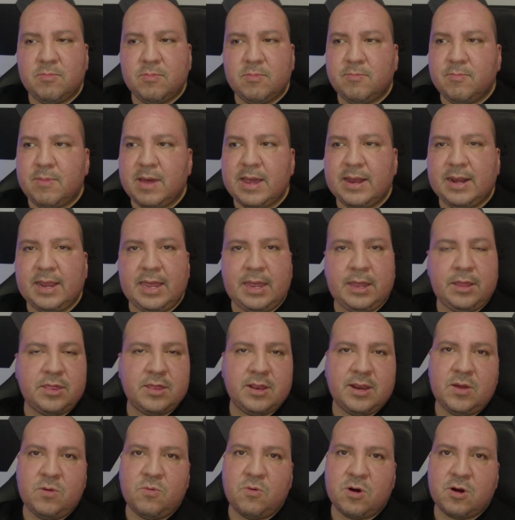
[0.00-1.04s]
man,
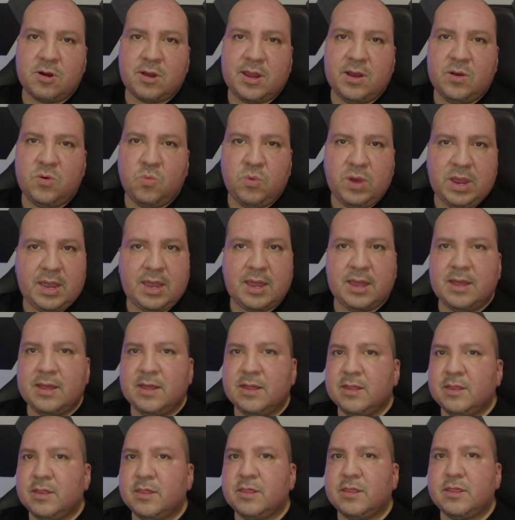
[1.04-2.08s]
easily working
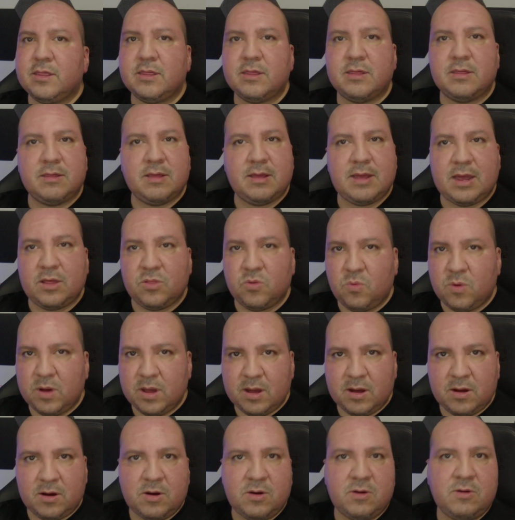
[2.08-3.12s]
weekends as
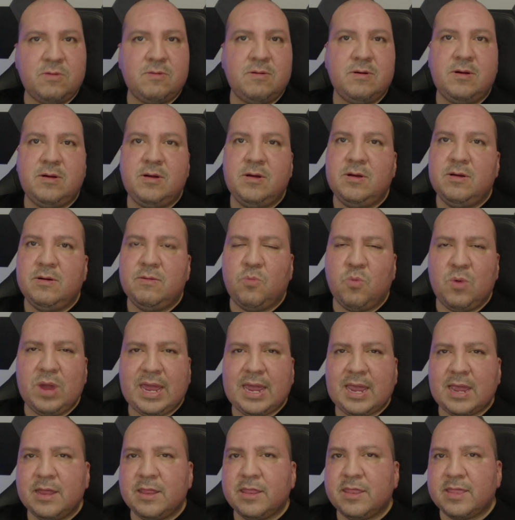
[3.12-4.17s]
well.
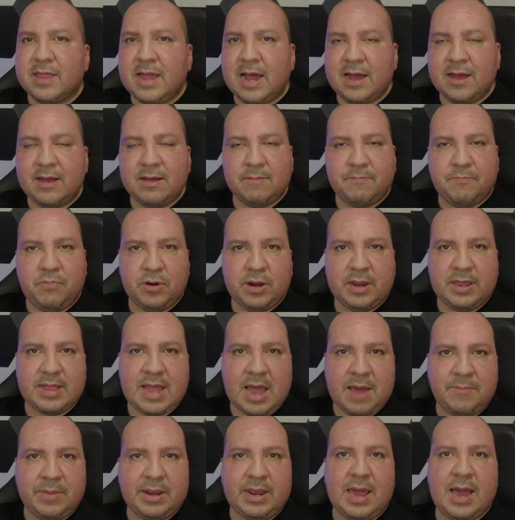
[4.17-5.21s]
Weekends, not putting
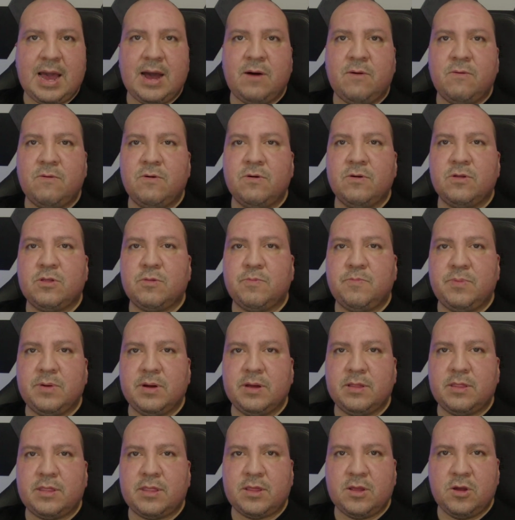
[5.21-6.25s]
that many hours,
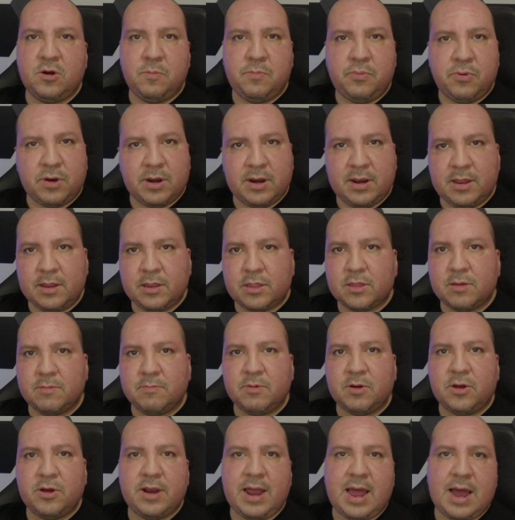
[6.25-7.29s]
but still putting in some
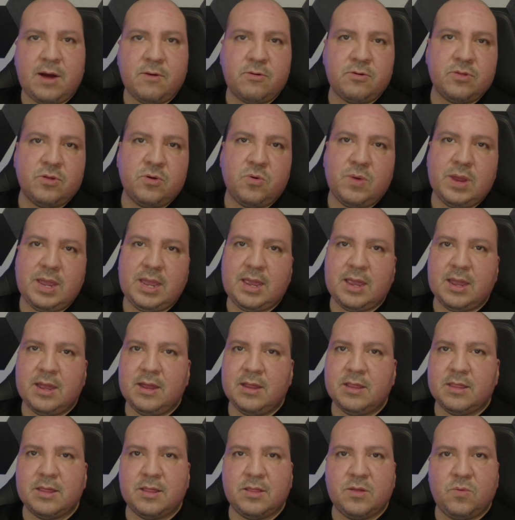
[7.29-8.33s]
good hours on the
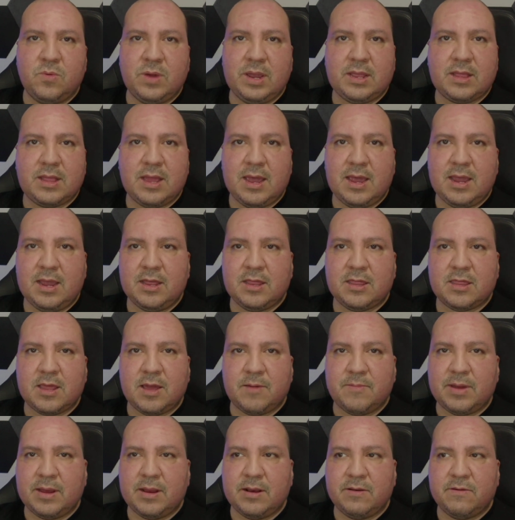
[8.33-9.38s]
weekends and the weekdays. I
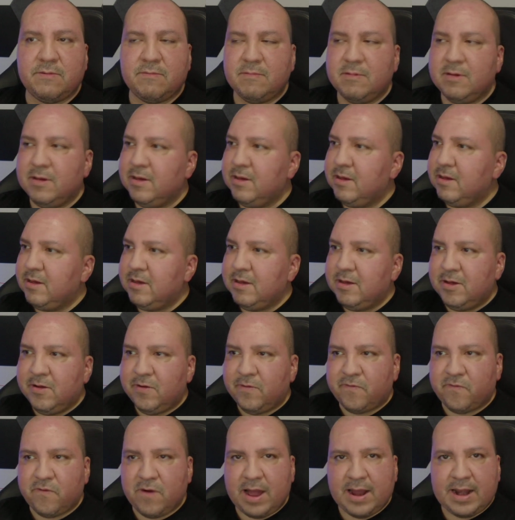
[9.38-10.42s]
mean,
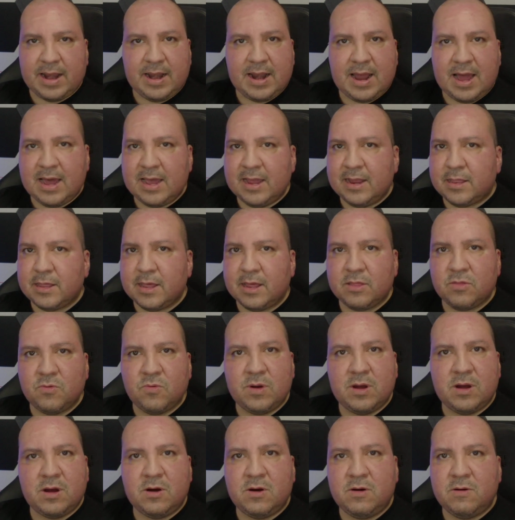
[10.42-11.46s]
Friday nights as
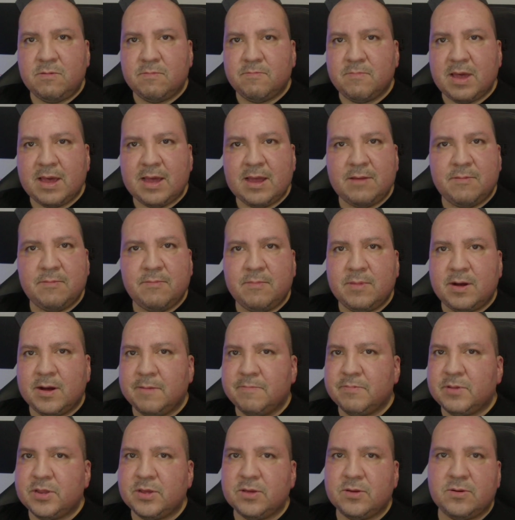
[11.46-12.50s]
well, man,
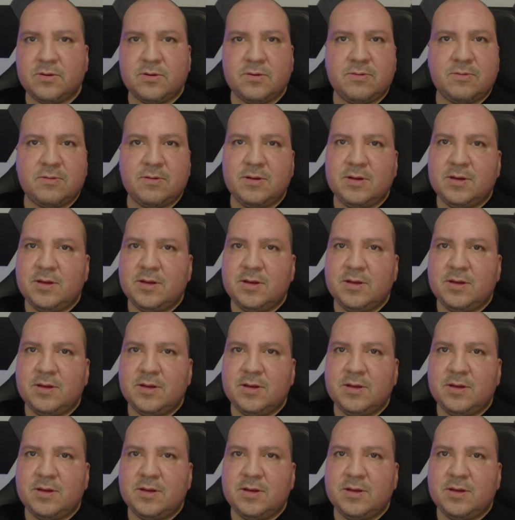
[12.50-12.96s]
up till,